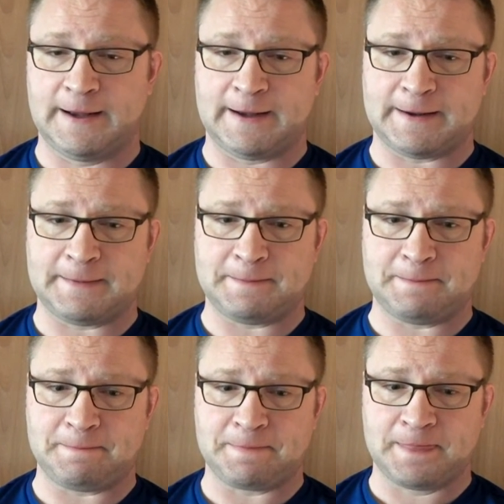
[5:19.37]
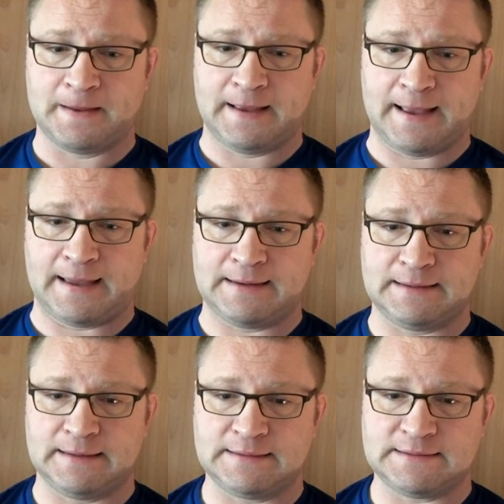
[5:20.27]
And
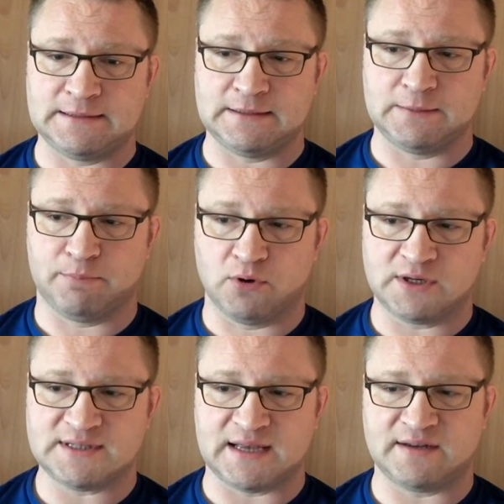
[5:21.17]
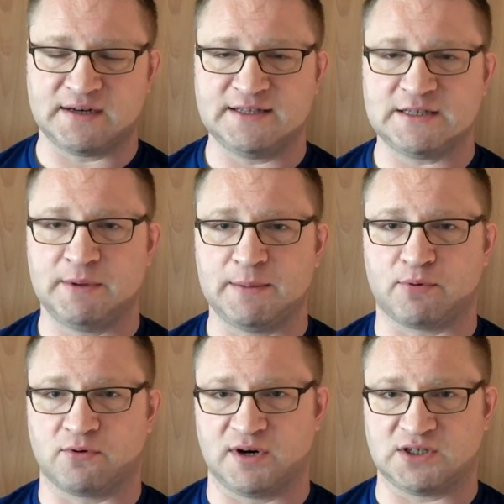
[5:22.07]
the point is that there needs to be a
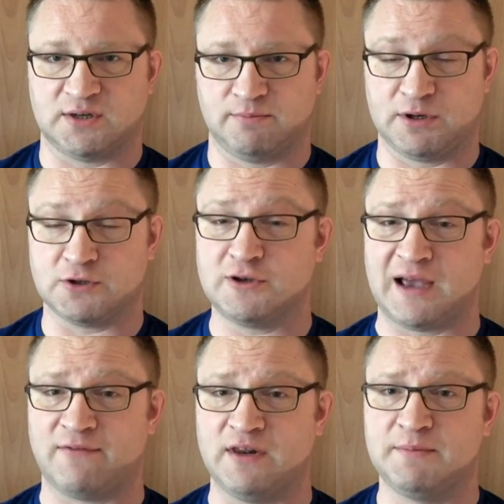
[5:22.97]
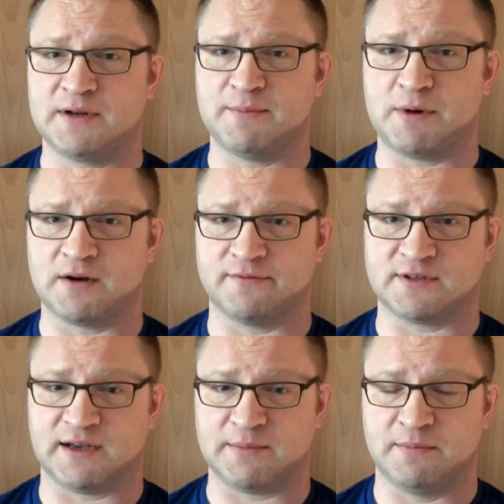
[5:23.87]
progression. Because you have limited amount of
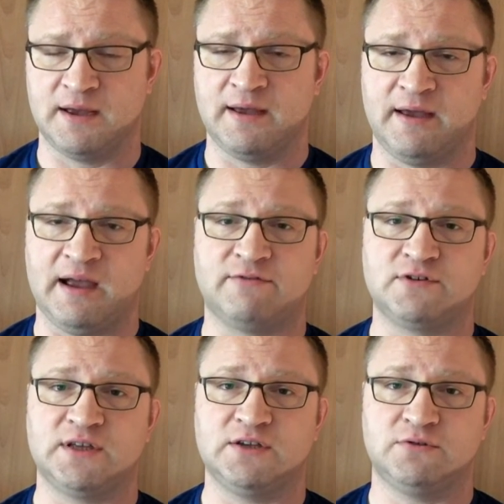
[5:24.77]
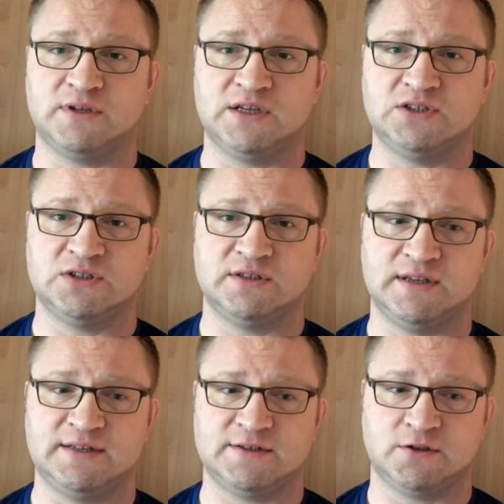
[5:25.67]
time, everything you teach
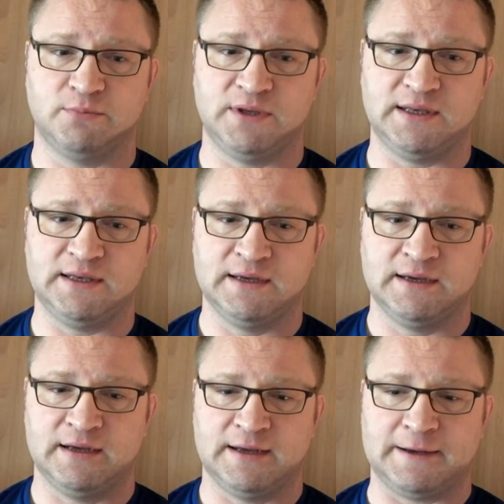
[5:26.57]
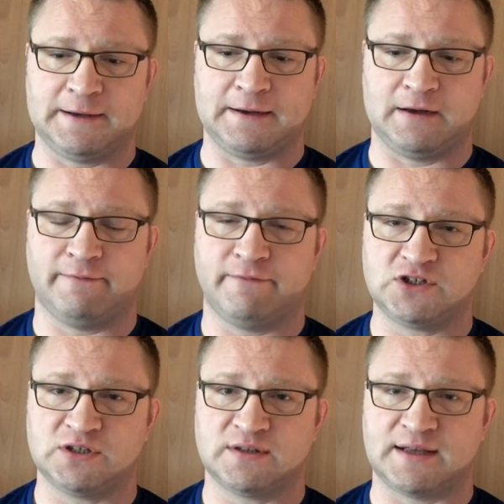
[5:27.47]
needs to be
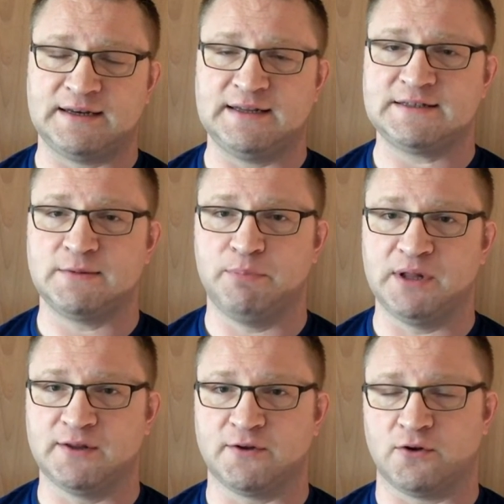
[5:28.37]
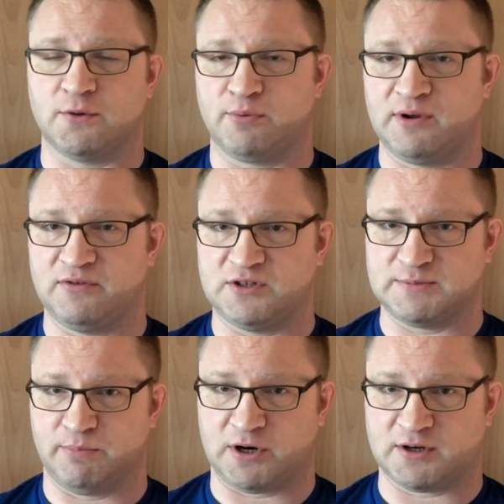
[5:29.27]
efficient, and it needs to build on the previous
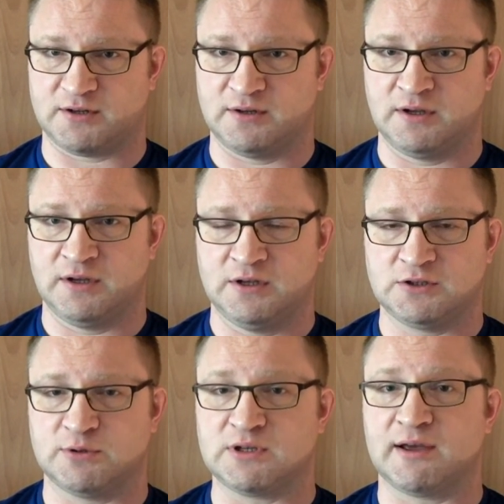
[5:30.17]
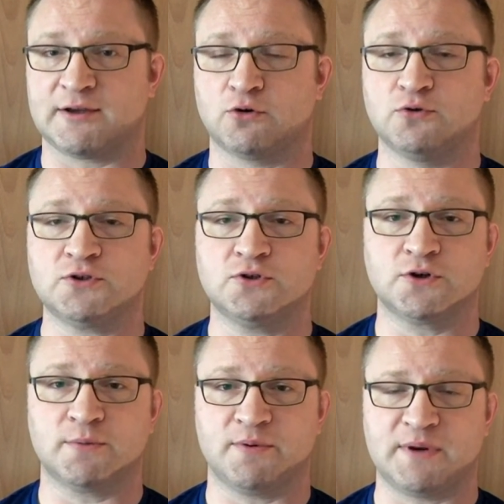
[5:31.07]
part. So it's like a good
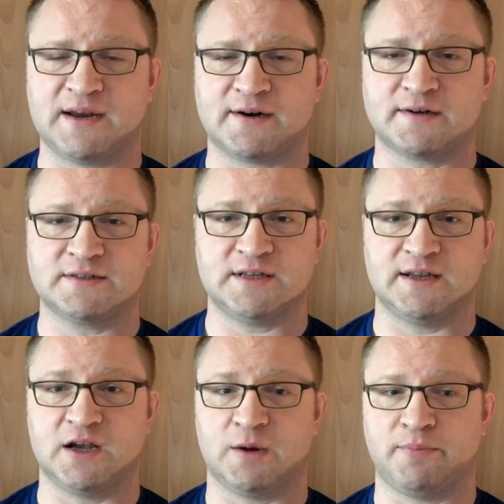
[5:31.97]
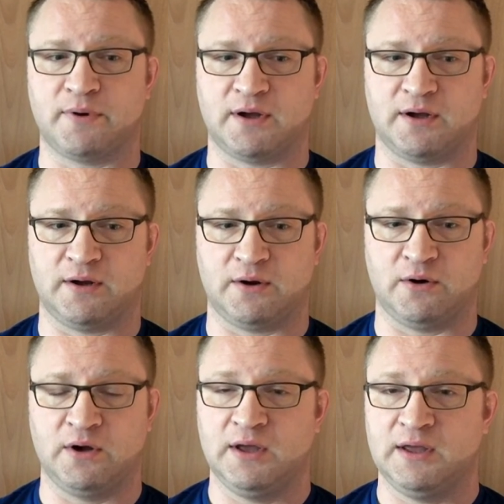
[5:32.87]
snooker player setting up,
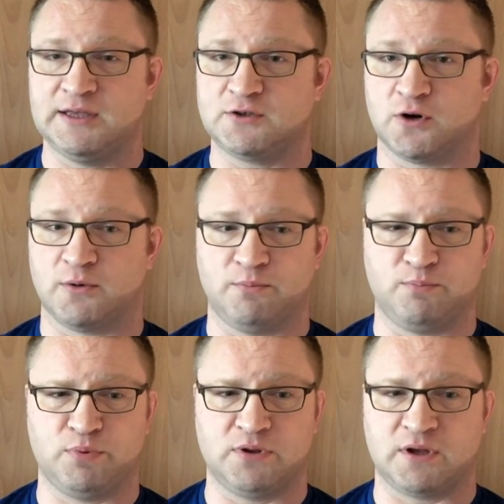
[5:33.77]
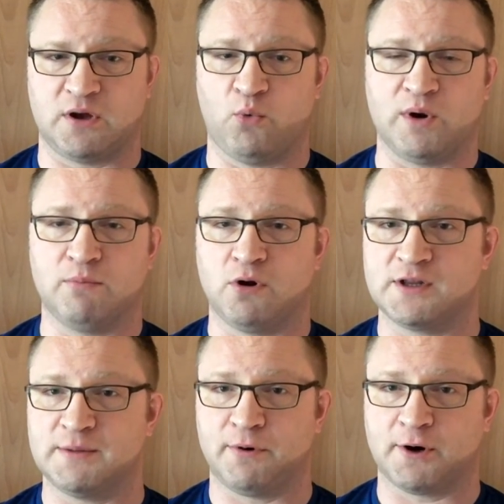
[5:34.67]
he's going to put one ball
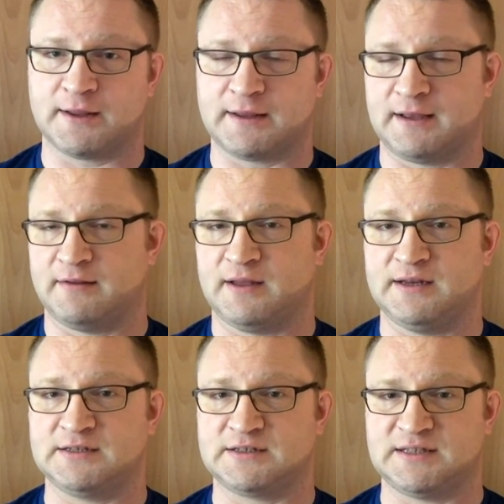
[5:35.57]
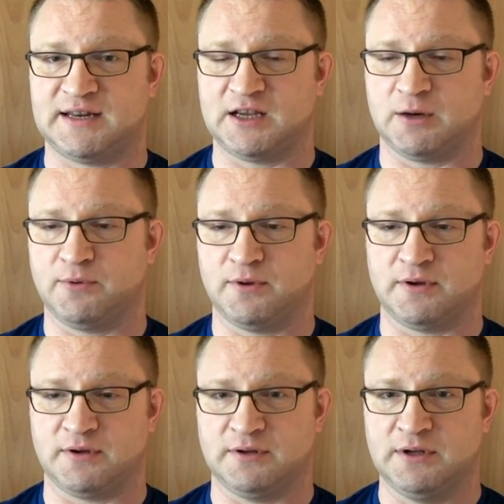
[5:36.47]
in the pocket and then he's setting up
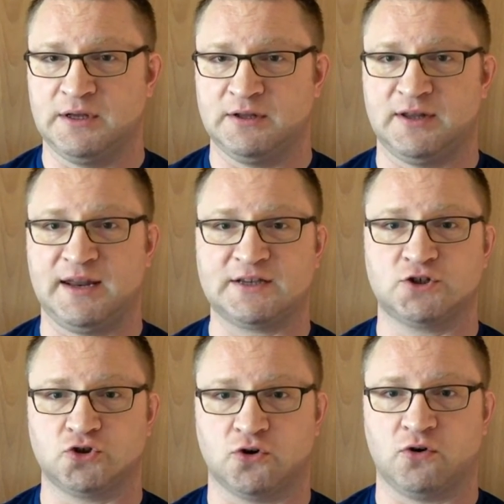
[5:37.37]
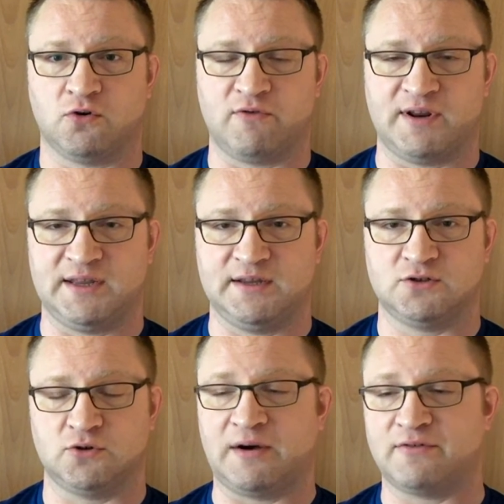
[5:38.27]
the next shot already.
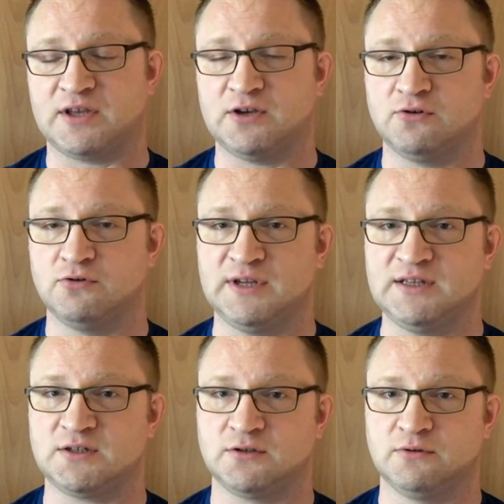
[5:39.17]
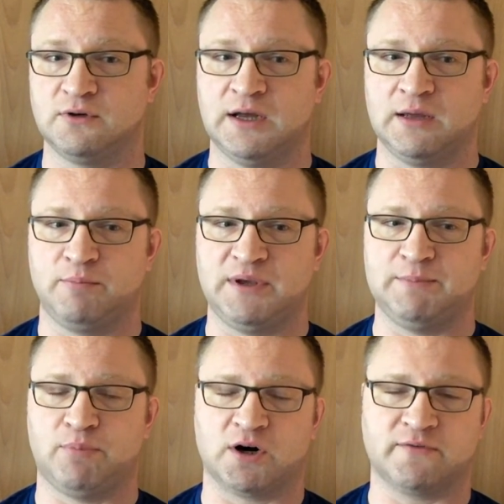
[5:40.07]
So everything you do needs to
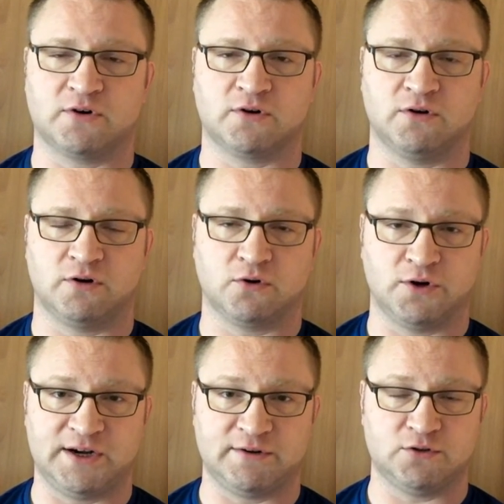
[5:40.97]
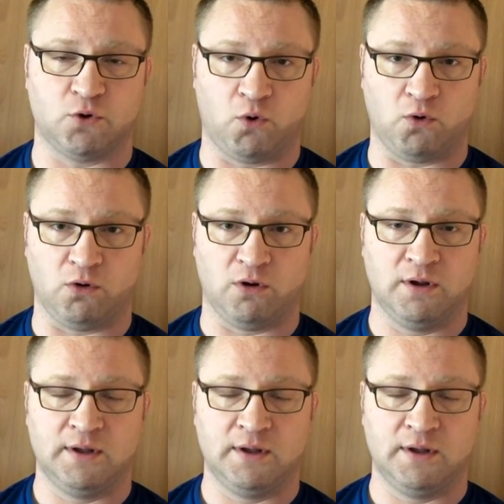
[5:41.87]
be part of a coherent whole.